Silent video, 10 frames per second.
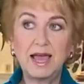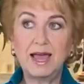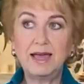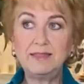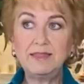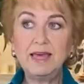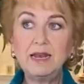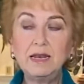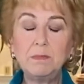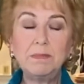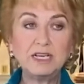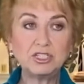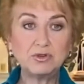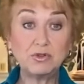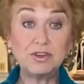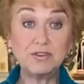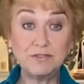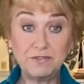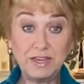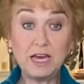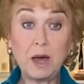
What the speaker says: And then make sure that your feet